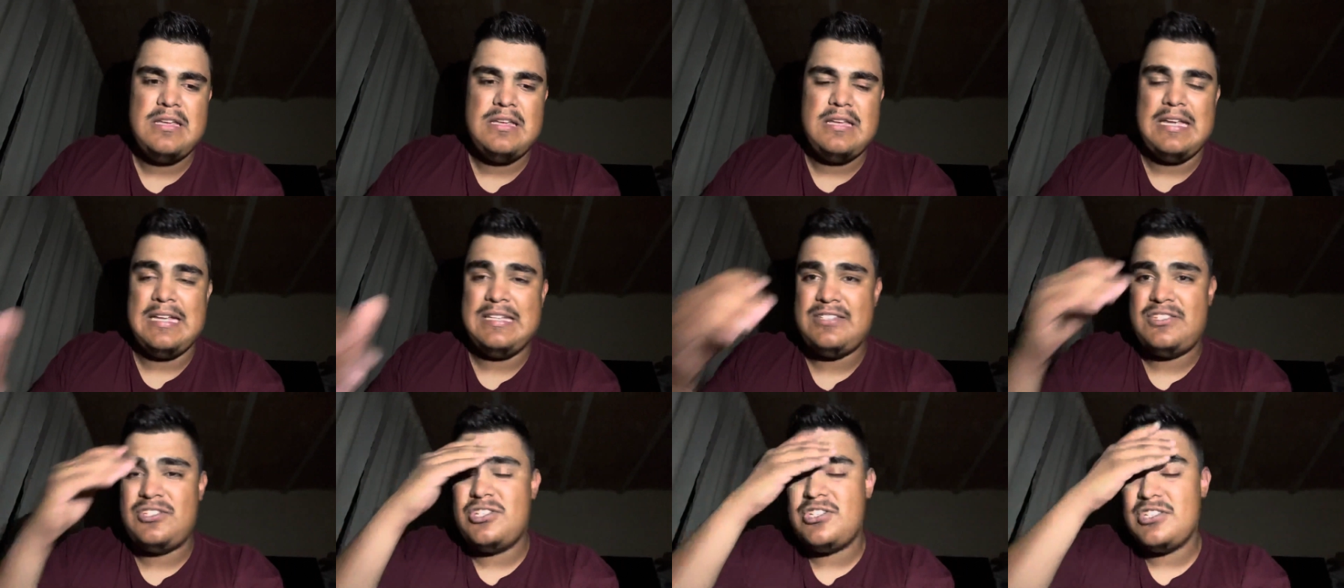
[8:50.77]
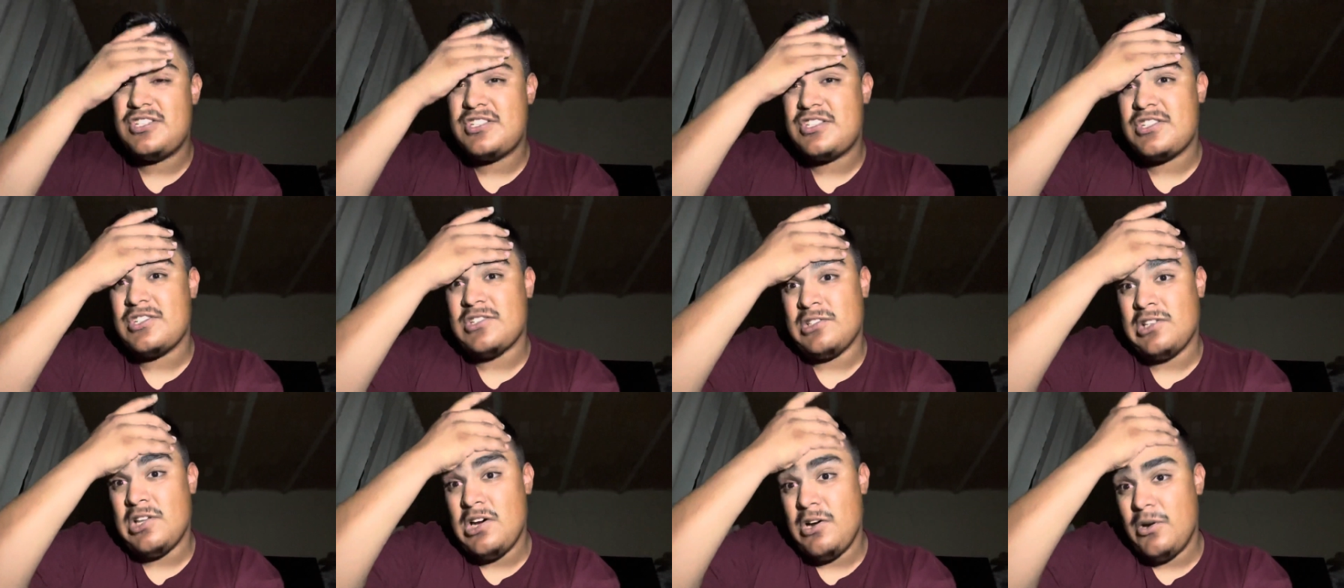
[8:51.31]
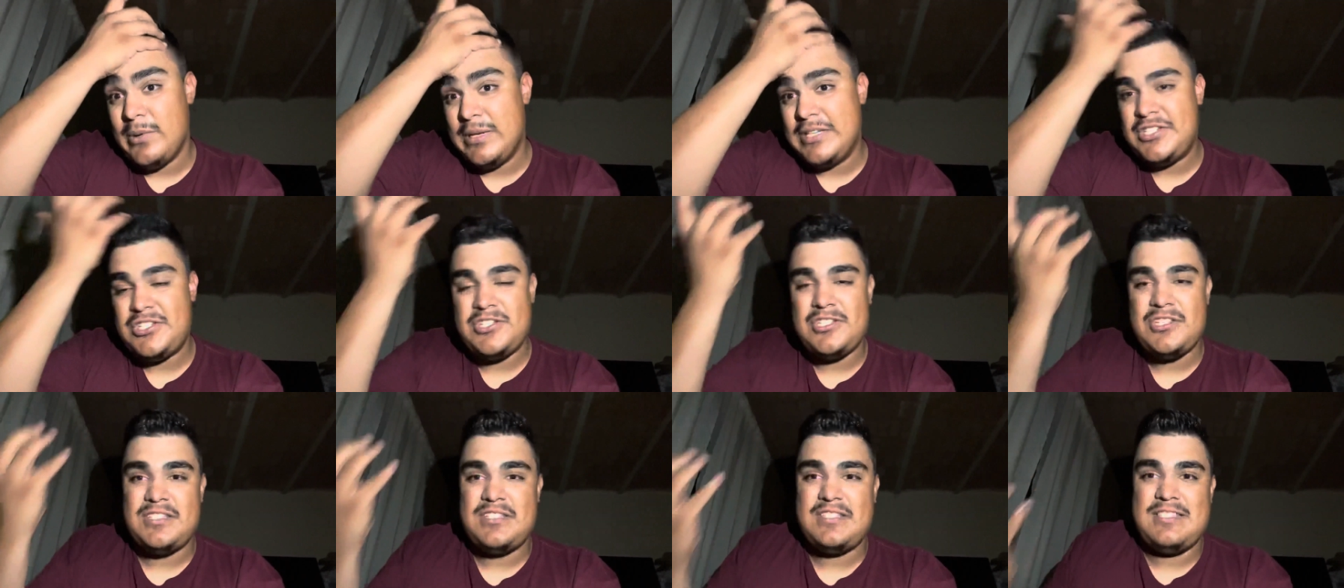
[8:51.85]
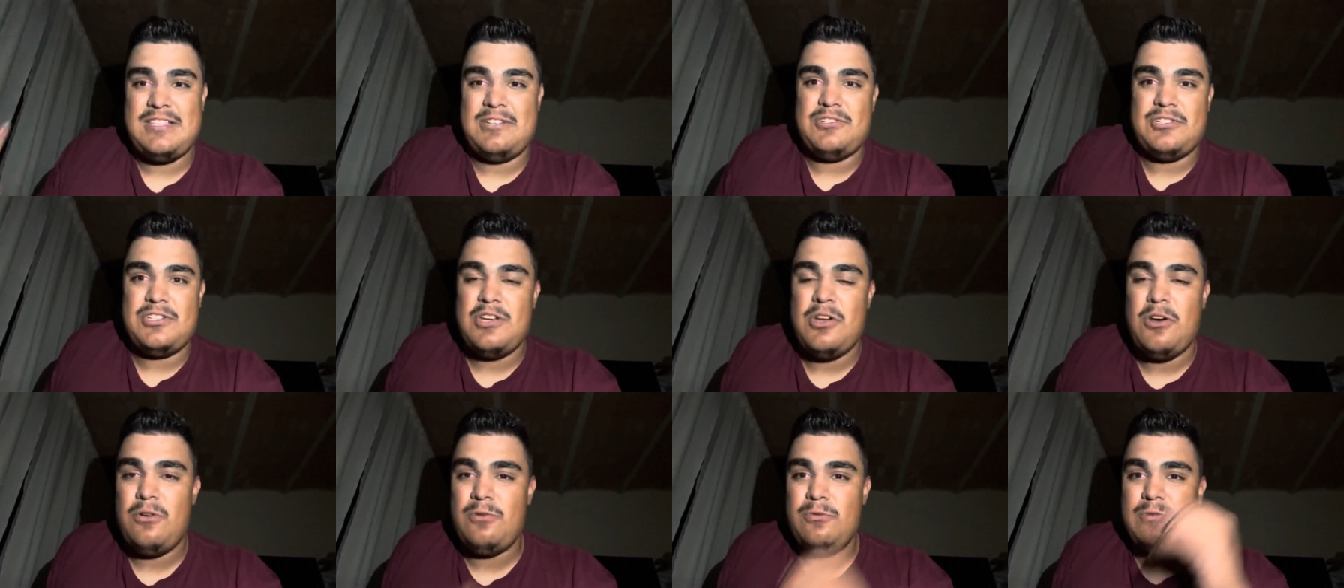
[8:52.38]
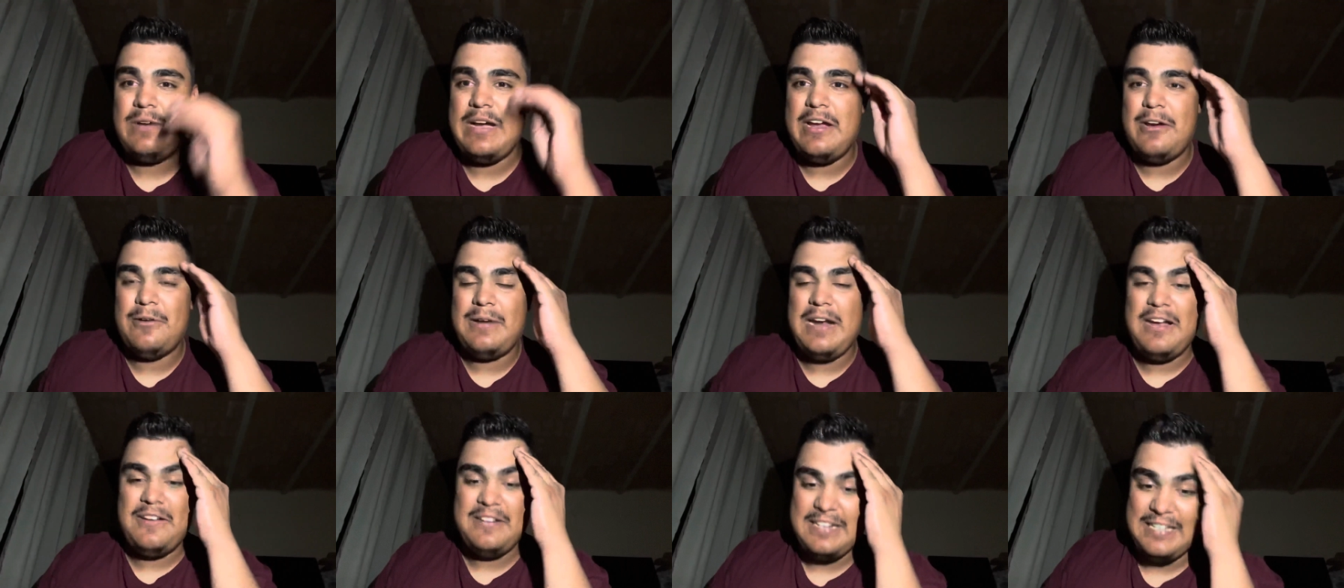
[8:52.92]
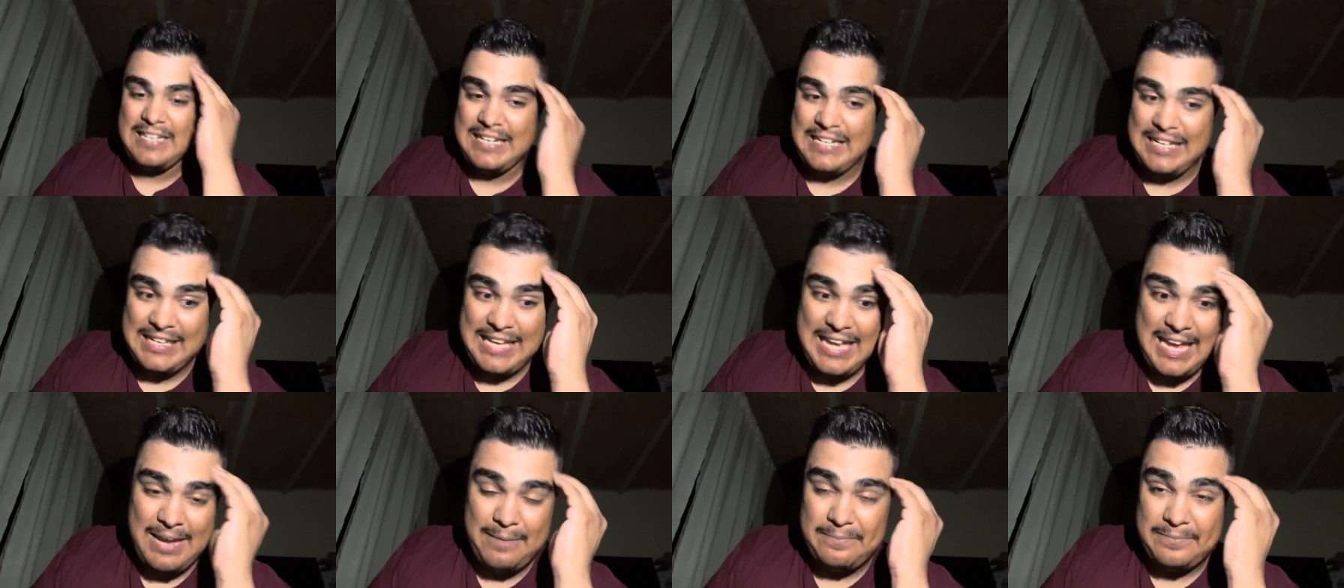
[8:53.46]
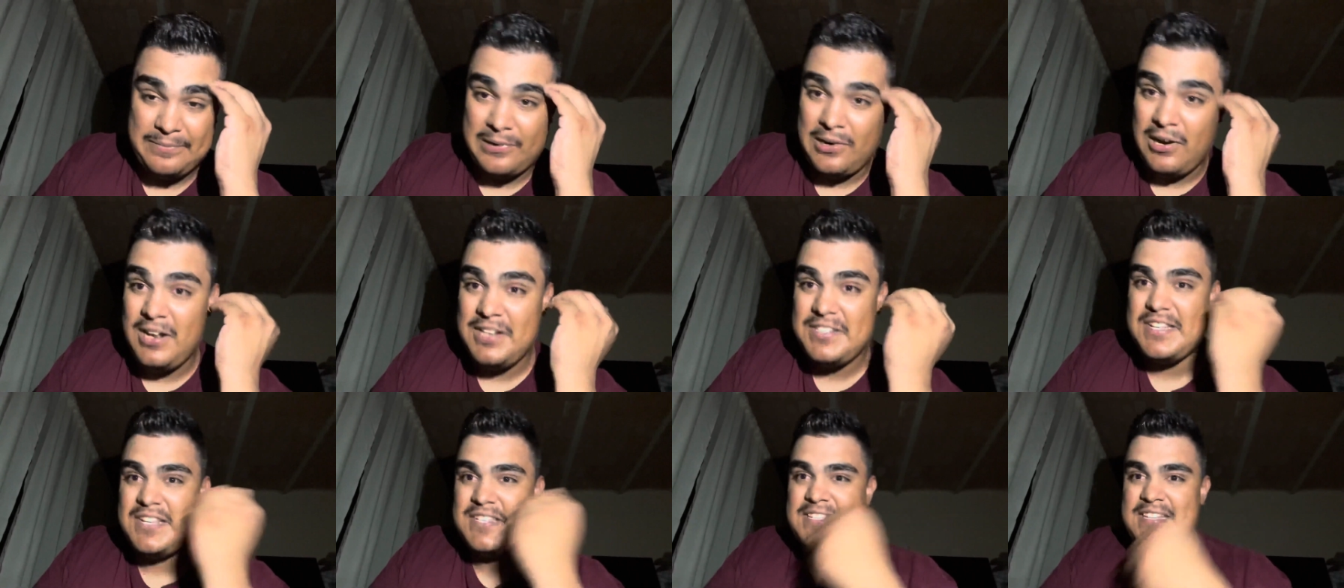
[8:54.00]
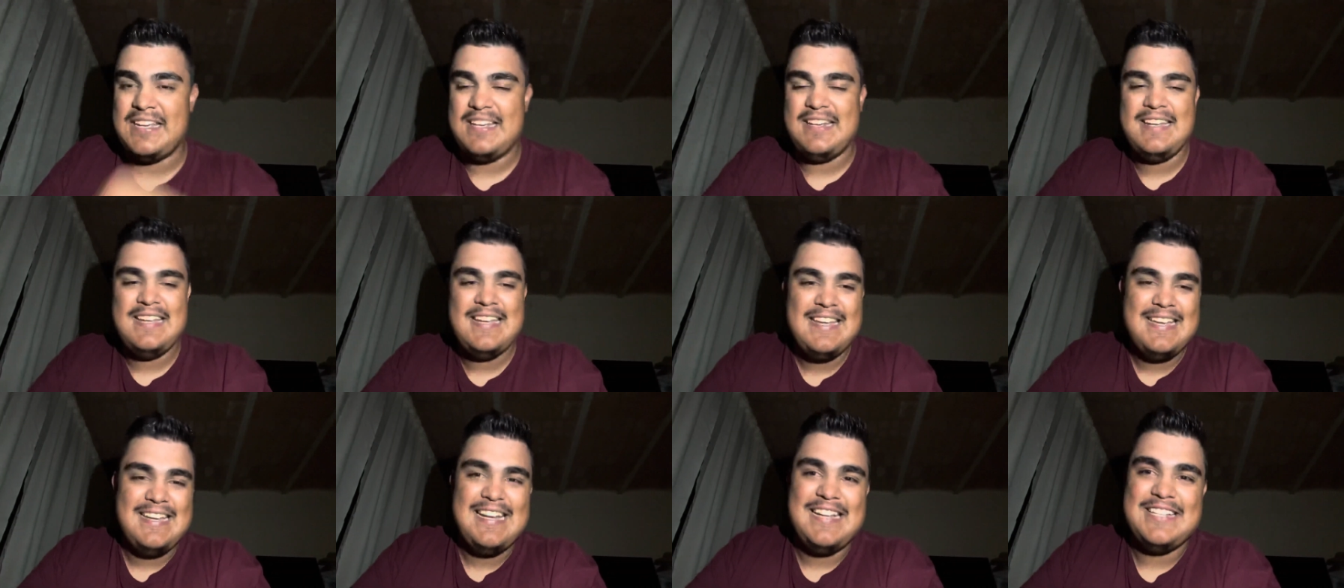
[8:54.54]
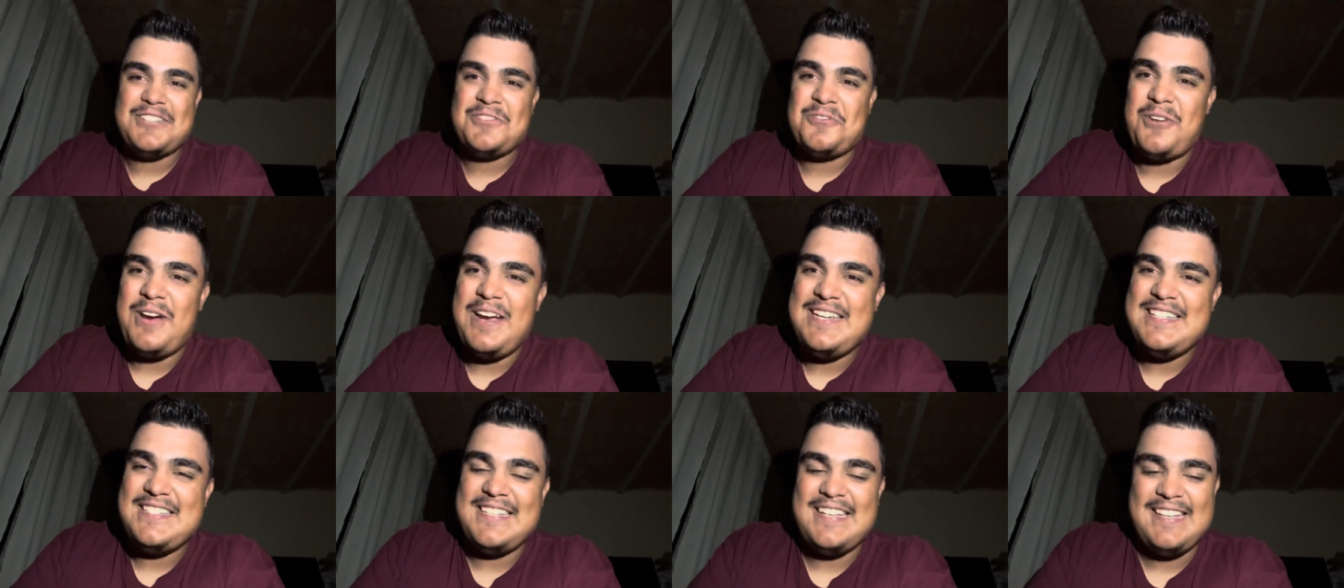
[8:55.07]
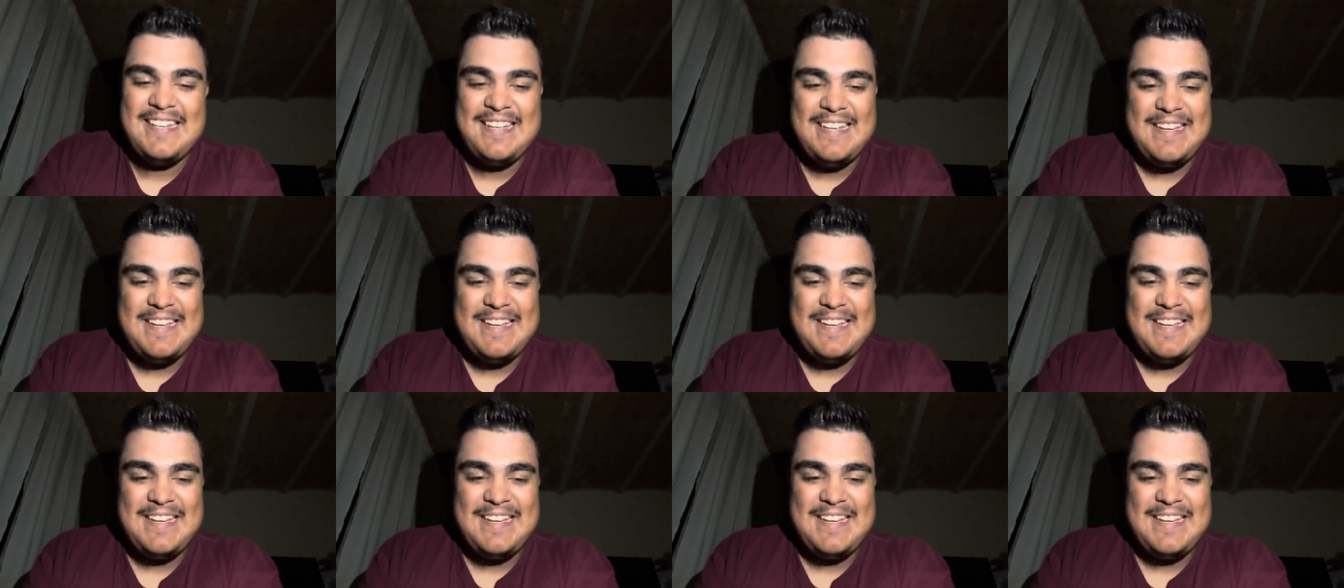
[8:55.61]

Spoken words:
It's just slow. It's just, there's no way around it. I can't process it. It's crazy.